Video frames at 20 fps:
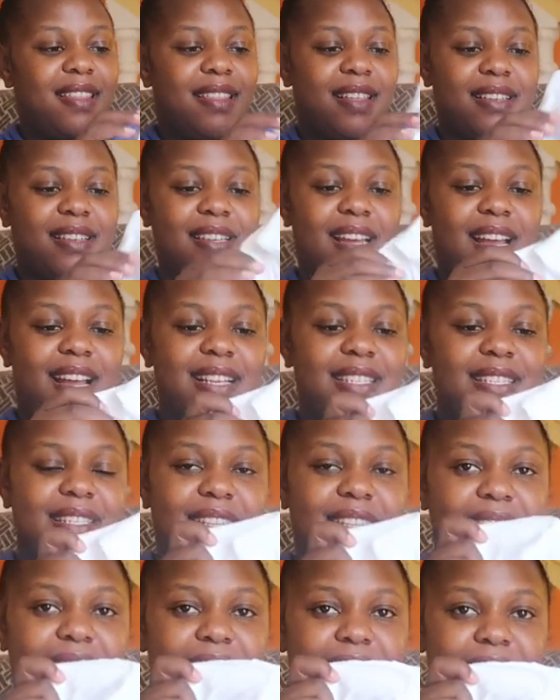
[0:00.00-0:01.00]
that has
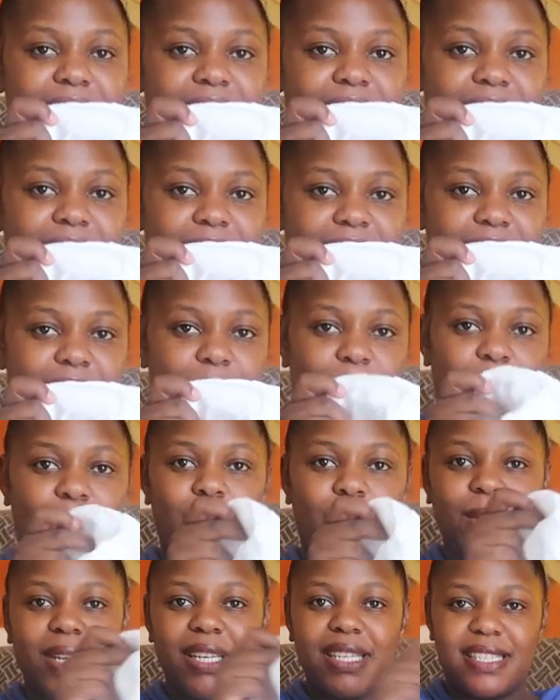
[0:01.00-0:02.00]
the
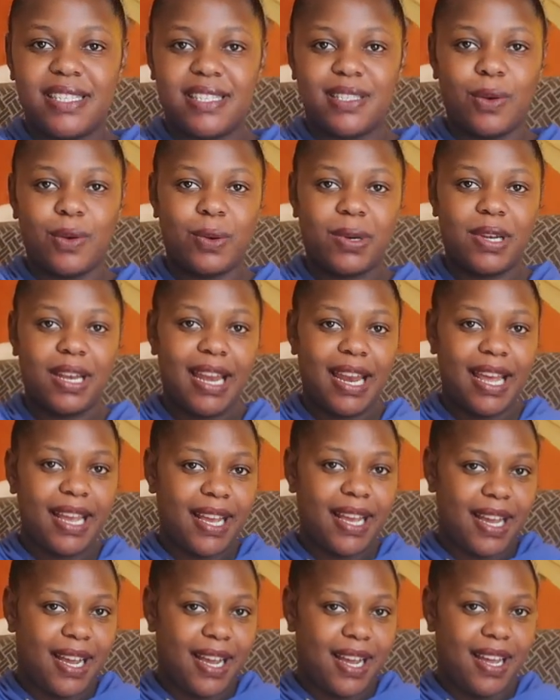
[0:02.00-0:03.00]
hood. It's hood
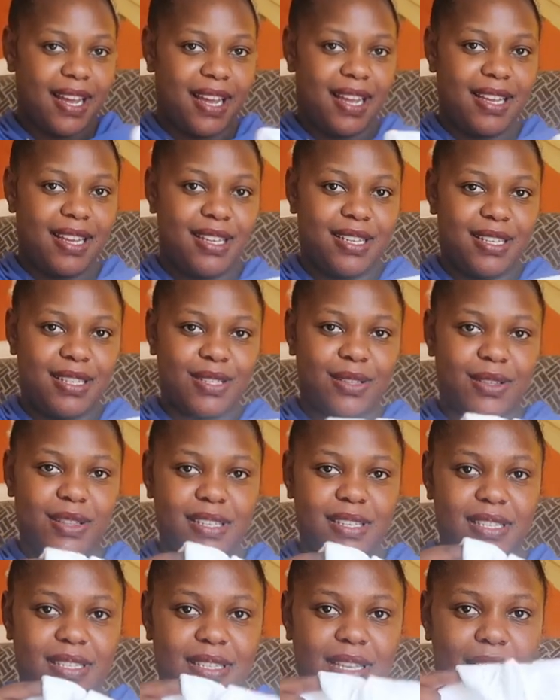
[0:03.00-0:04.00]
like so
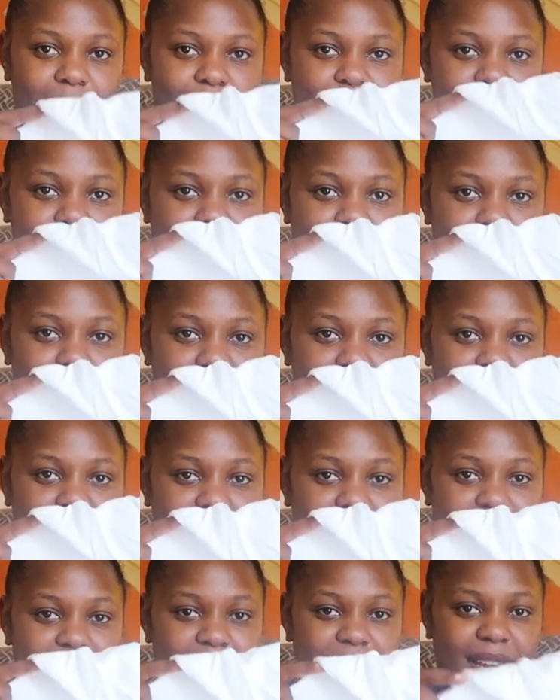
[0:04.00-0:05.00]
this is how it's
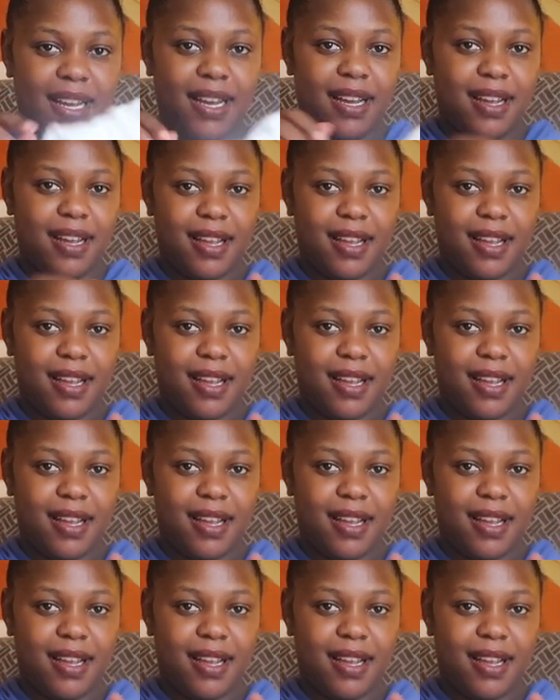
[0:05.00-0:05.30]
looking like.